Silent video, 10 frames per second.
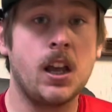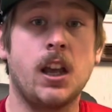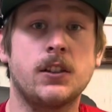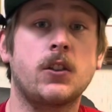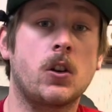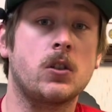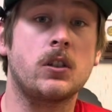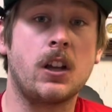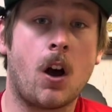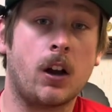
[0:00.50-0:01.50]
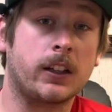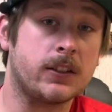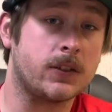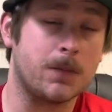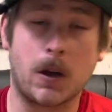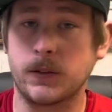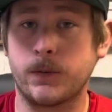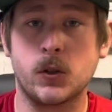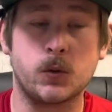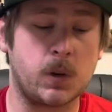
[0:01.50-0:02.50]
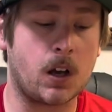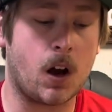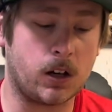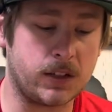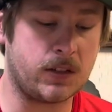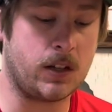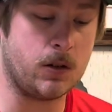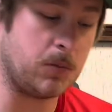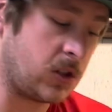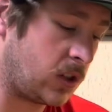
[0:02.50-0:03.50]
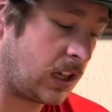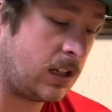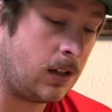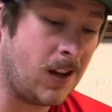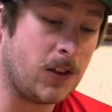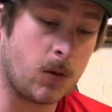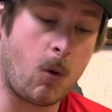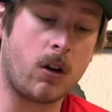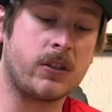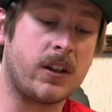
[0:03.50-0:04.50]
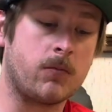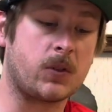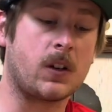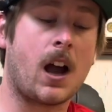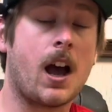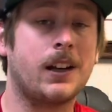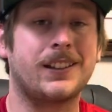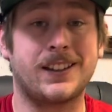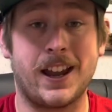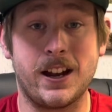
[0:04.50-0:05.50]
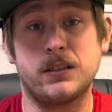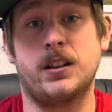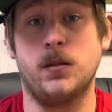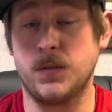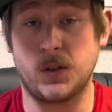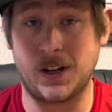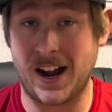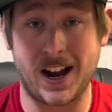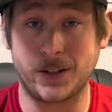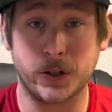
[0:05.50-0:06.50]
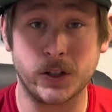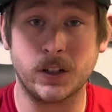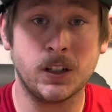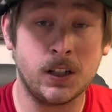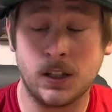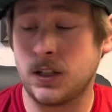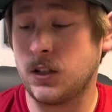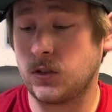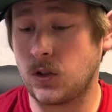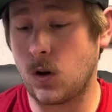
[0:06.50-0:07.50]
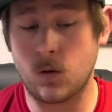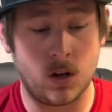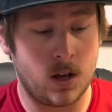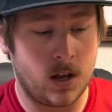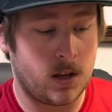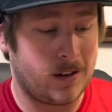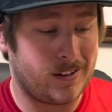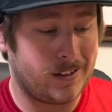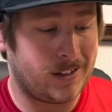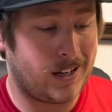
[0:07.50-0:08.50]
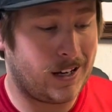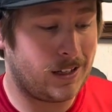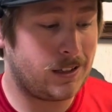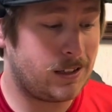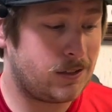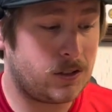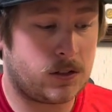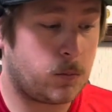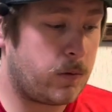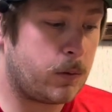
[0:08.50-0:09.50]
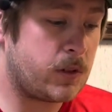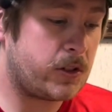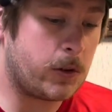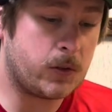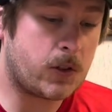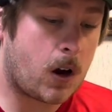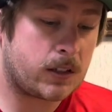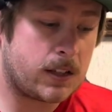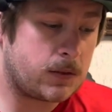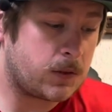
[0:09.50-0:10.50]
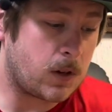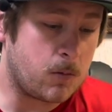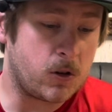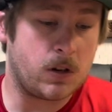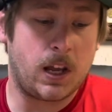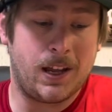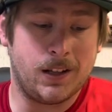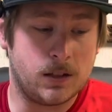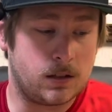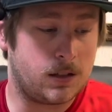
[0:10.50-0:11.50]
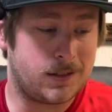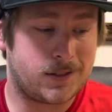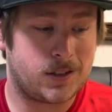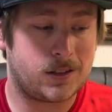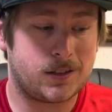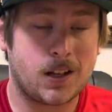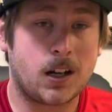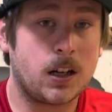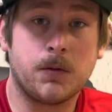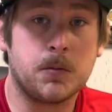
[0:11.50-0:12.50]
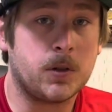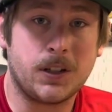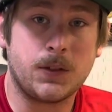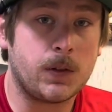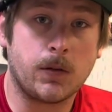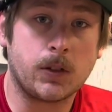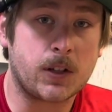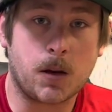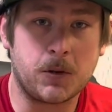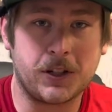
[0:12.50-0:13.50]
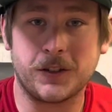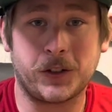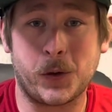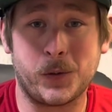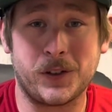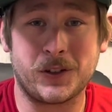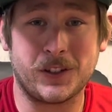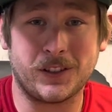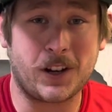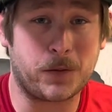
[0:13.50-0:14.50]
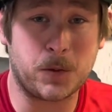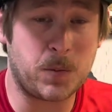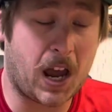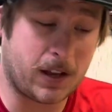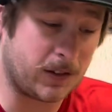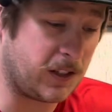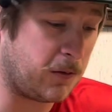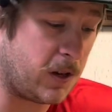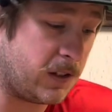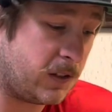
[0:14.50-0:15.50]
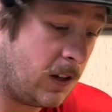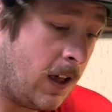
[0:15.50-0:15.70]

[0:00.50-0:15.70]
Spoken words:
It's early August, it's about the first week of August here in Michigan. The water temps are hot, the air temps are hotter. So, and it's just, we've reached those dog days of summer, and it's just not everybody's favorite time of year to go fishing, not for bass, anyways.